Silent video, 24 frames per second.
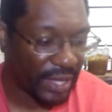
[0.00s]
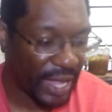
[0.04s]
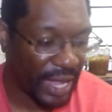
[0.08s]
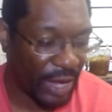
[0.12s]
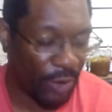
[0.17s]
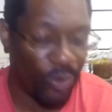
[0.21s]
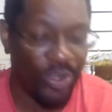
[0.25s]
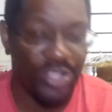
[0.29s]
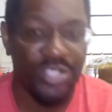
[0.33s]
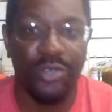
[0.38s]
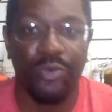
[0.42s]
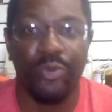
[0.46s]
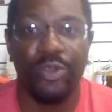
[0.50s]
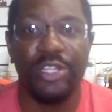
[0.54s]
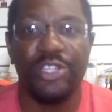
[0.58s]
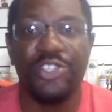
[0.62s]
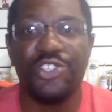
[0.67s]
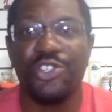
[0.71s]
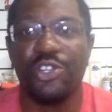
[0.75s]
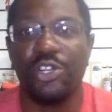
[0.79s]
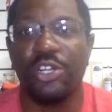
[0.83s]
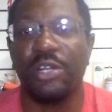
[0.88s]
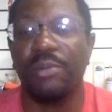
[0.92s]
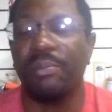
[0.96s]
I wasn't really
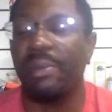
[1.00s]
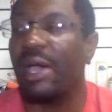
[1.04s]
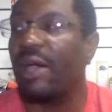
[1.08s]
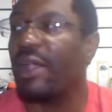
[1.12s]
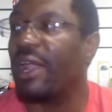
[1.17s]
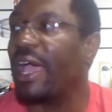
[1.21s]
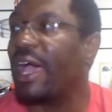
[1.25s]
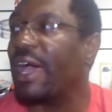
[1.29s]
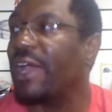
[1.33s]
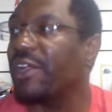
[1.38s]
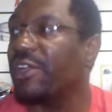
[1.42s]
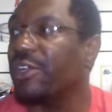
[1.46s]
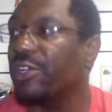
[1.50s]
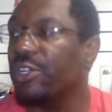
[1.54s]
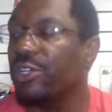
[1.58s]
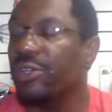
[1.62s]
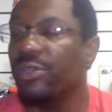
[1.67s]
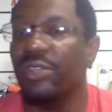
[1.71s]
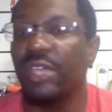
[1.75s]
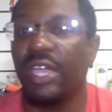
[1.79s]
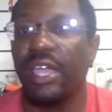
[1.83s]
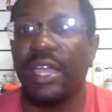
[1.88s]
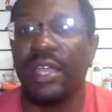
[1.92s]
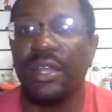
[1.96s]
sure about how to
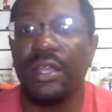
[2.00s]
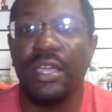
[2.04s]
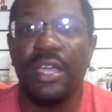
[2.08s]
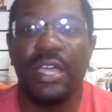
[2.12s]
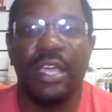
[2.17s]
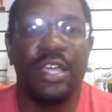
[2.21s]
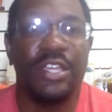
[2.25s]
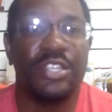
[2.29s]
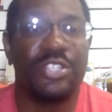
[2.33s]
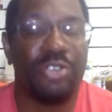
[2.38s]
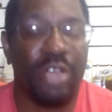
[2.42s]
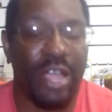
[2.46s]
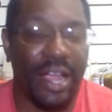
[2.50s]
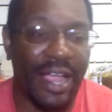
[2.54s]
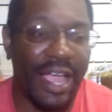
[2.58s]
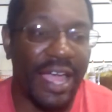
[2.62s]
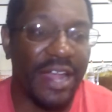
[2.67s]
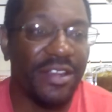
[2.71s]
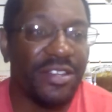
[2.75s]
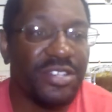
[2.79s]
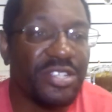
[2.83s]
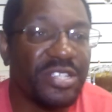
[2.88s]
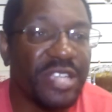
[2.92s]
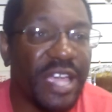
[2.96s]
do that, so I
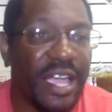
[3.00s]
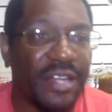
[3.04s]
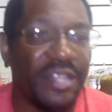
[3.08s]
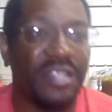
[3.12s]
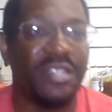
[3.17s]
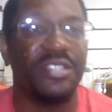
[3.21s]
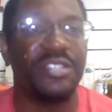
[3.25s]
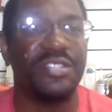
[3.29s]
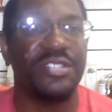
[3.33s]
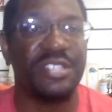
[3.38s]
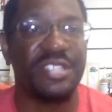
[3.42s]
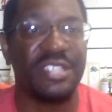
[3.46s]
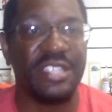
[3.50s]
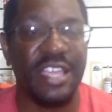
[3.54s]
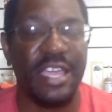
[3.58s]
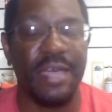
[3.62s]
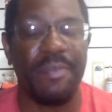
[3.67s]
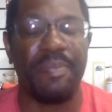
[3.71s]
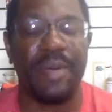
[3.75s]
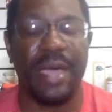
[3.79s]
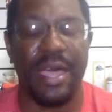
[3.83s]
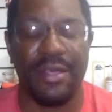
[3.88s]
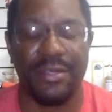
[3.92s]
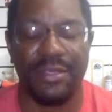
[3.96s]
kind of just had to
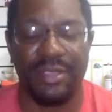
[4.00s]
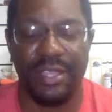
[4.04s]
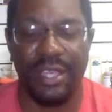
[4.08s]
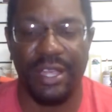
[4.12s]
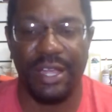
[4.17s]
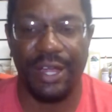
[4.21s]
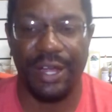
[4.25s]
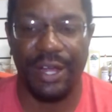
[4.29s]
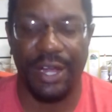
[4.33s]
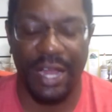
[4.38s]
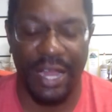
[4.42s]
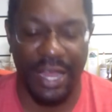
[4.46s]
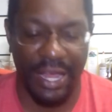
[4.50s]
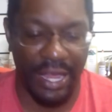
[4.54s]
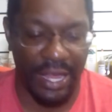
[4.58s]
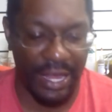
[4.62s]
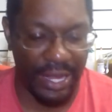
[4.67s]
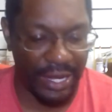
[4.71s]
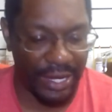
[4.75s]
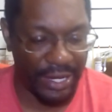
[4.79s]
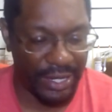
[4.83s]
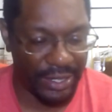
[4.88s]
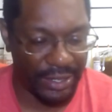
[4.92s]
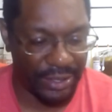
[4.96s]
step out there
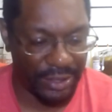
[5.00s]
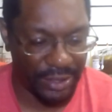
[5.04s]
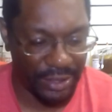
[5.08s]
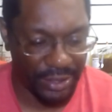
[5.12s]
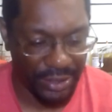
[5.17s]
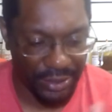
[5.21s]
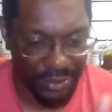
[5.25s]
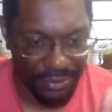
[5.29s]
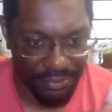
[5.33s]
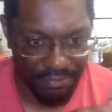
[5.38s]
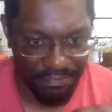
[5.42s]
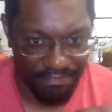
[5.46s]
and